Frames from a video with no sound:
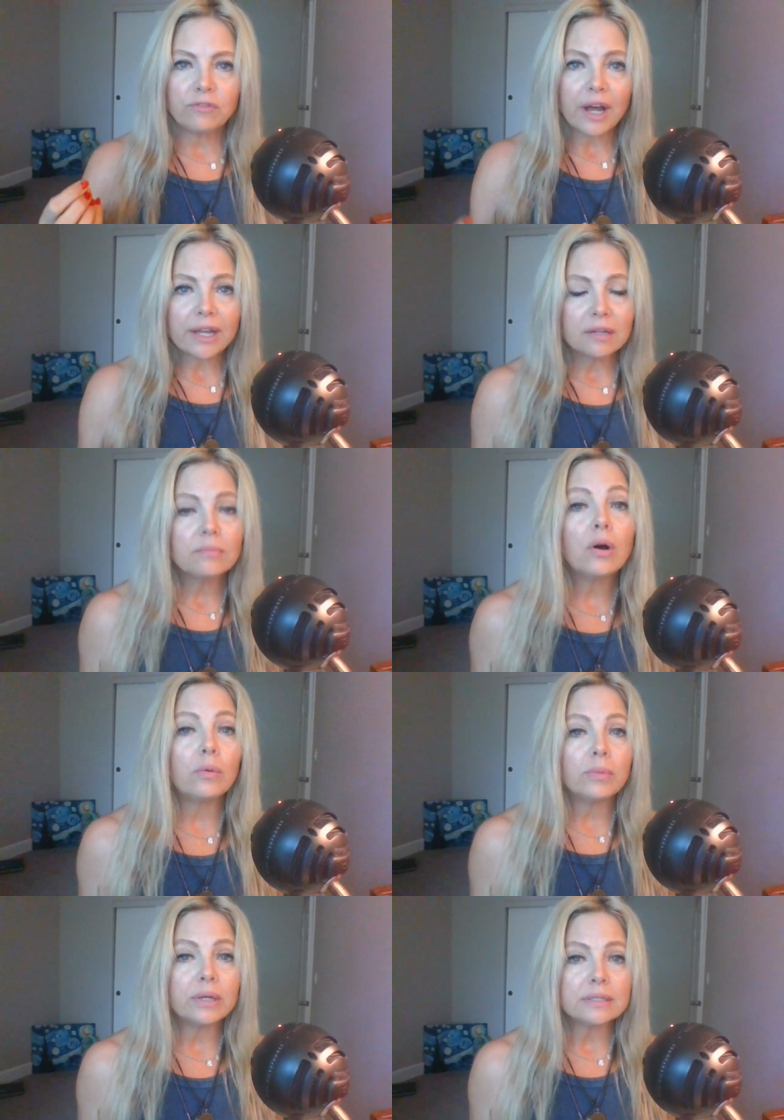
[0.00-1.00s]
fine
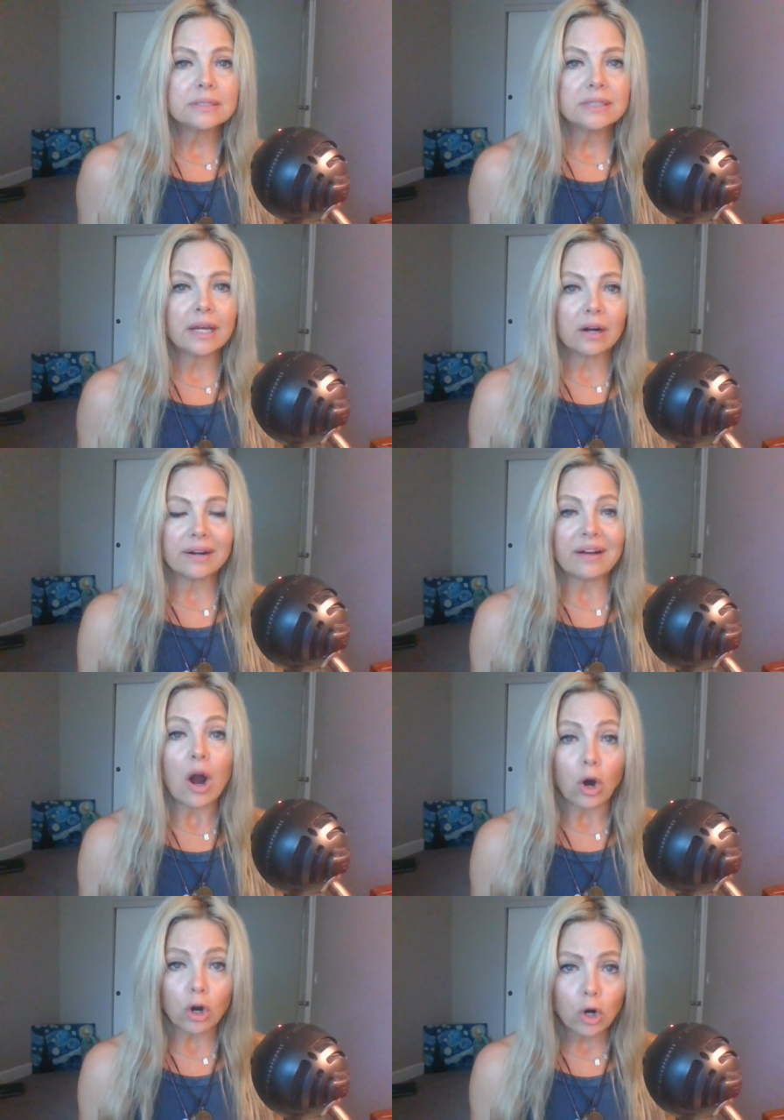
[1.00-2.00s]
moments that are
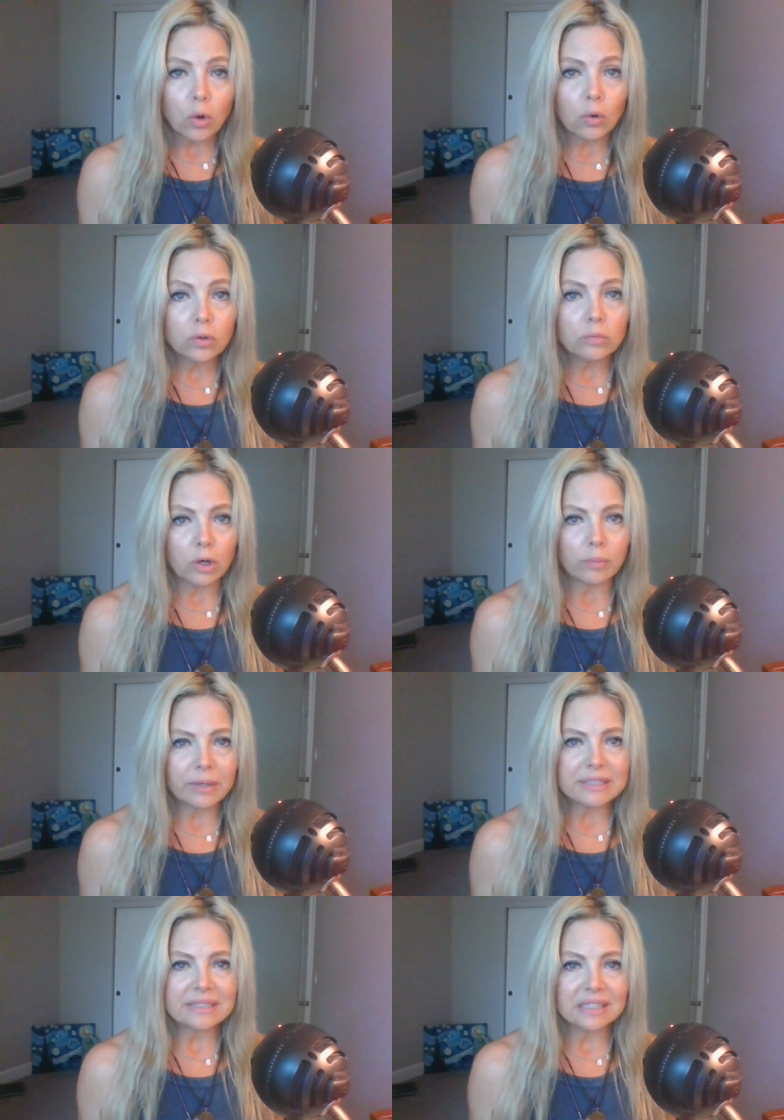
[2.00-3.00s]
our own
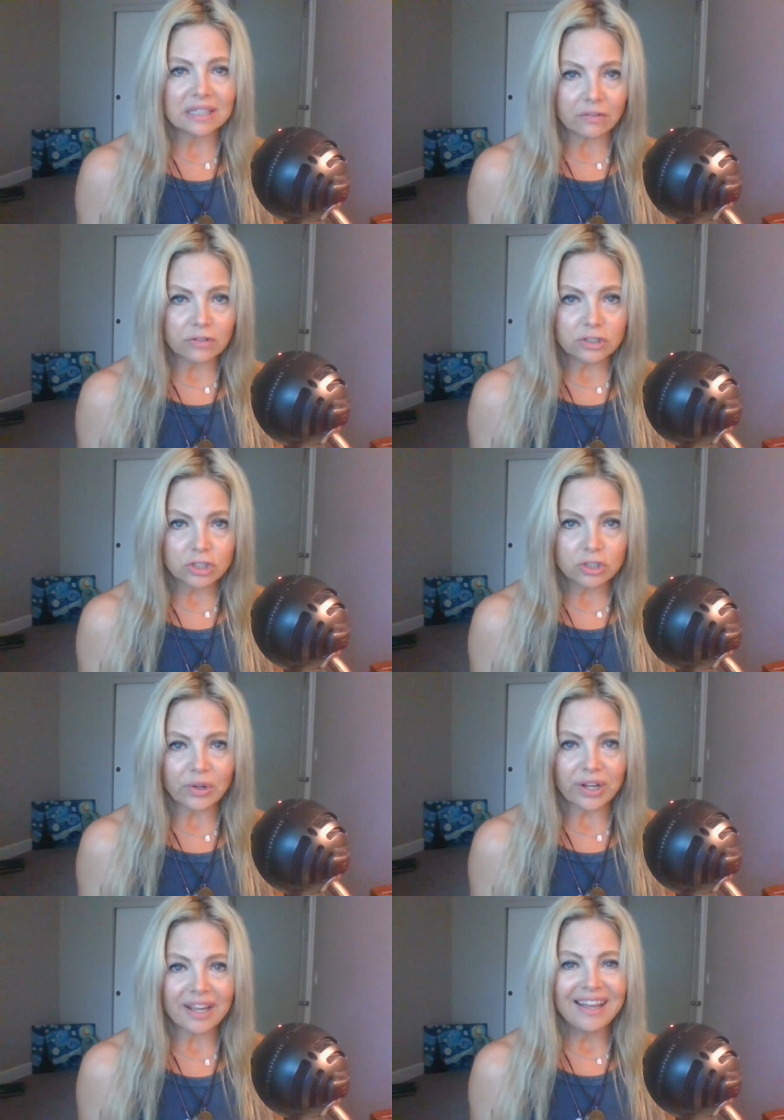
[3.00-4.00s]
moments that give us
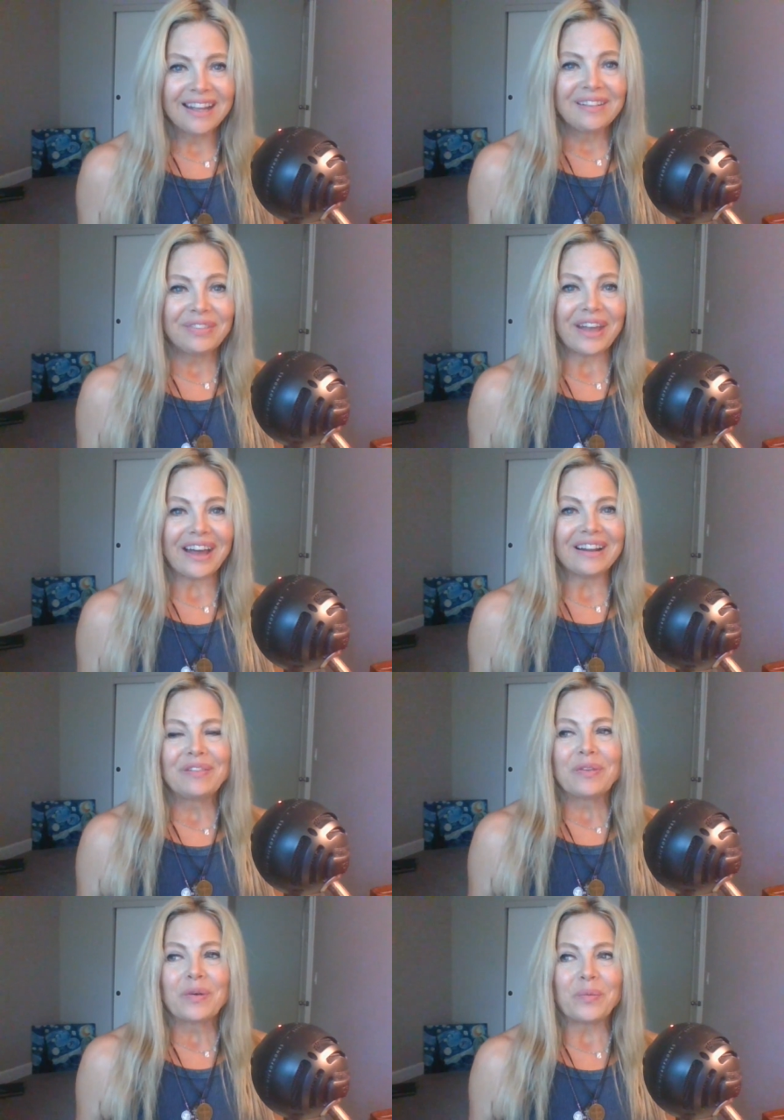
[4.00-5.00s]
joy that
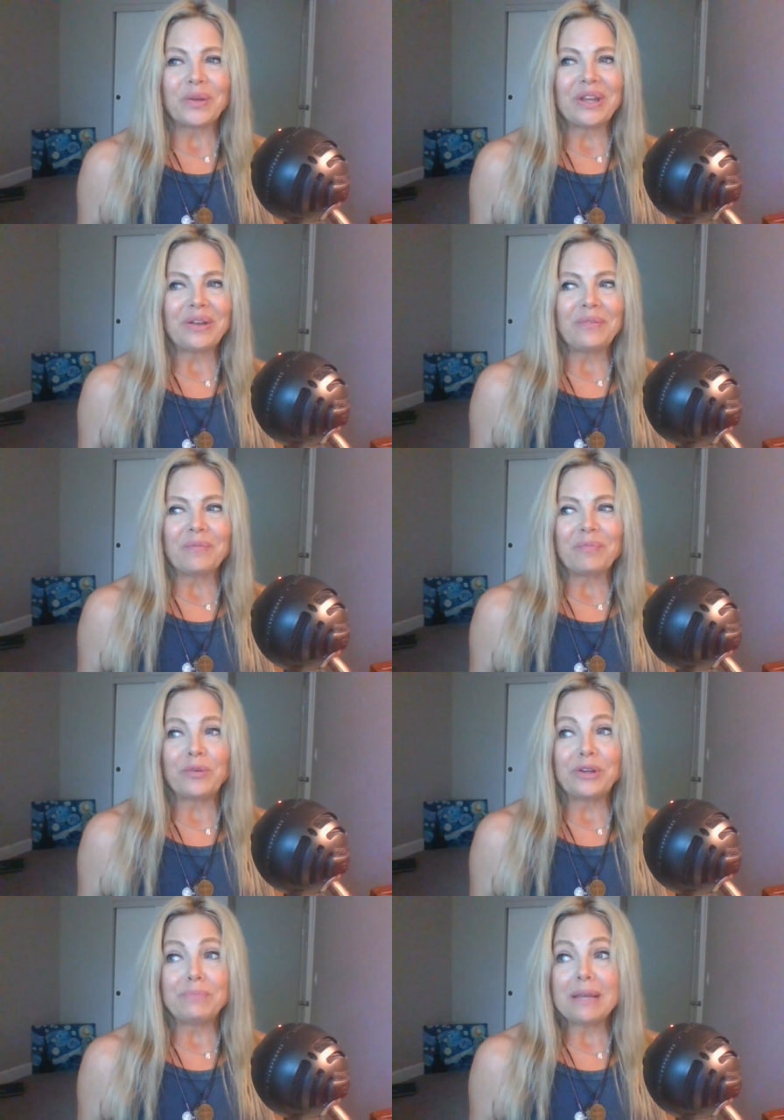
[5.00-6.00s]
we
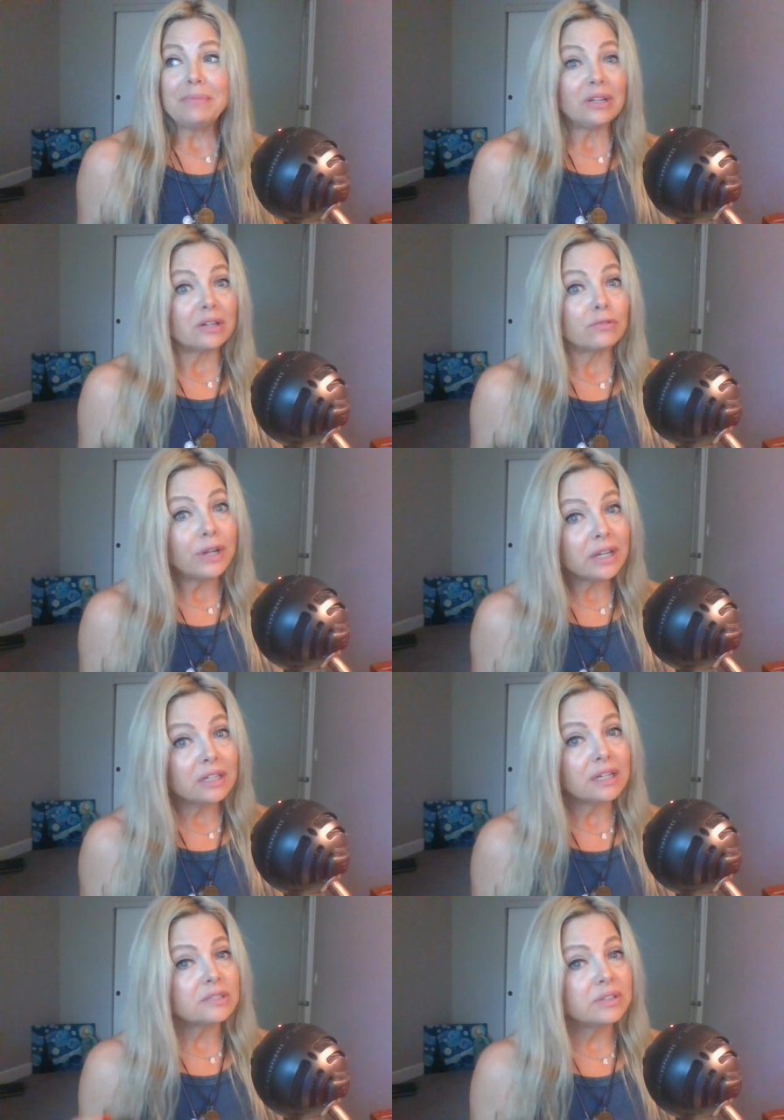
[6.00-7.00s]
would maybe not have
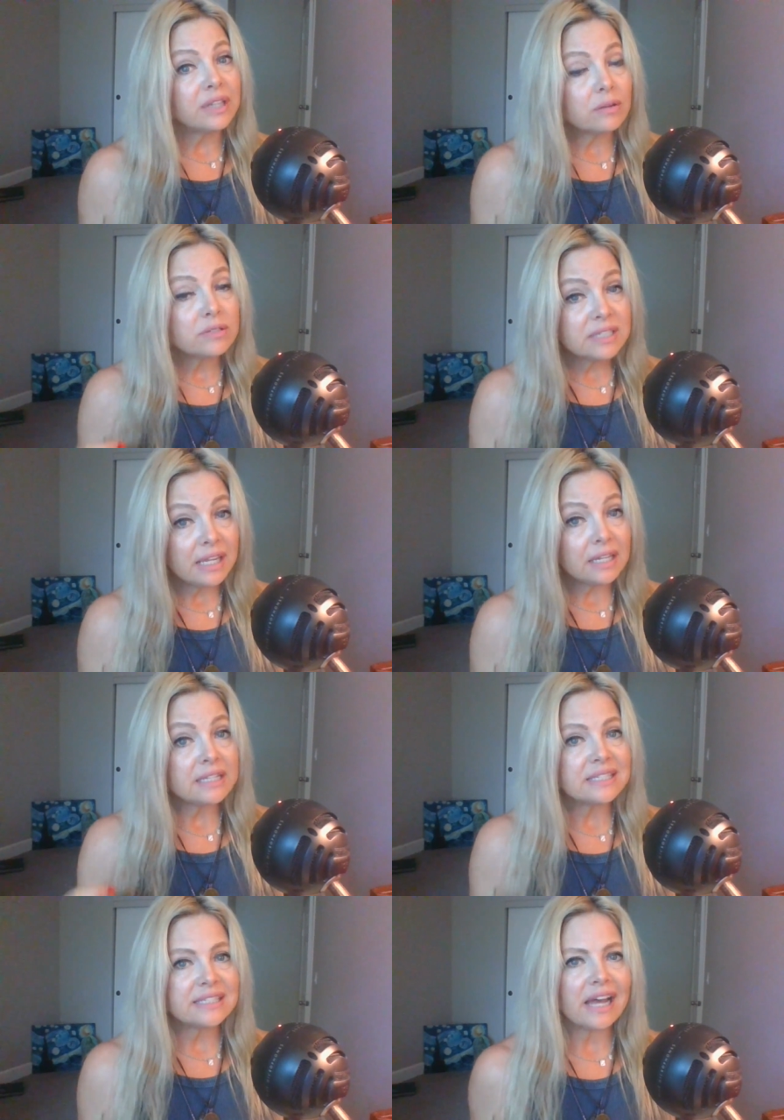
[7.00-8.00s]
recognized without
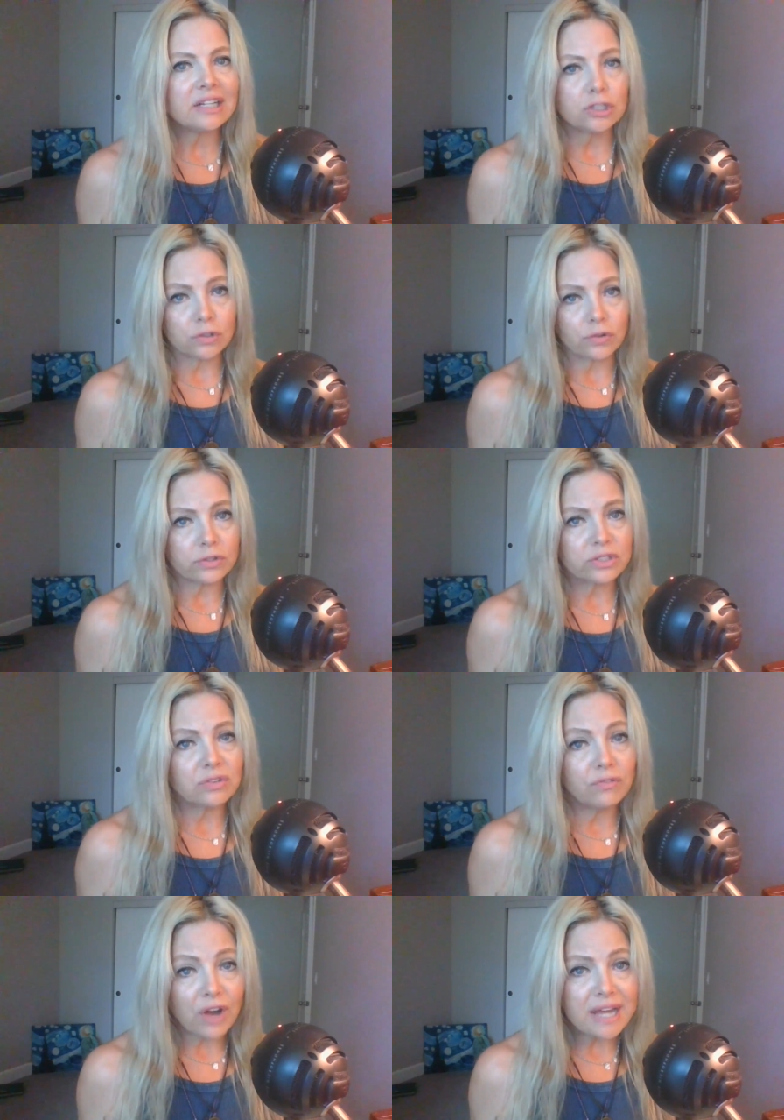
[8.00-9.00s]
taking Sadhguru's
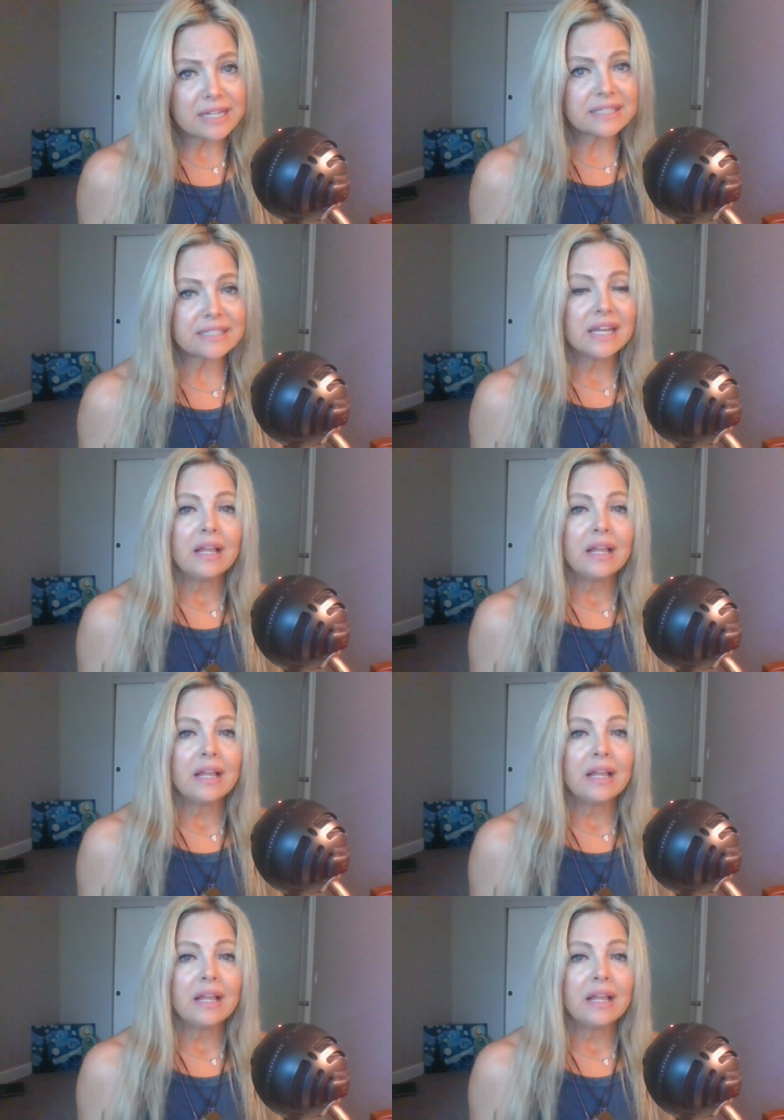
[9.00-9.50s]
advice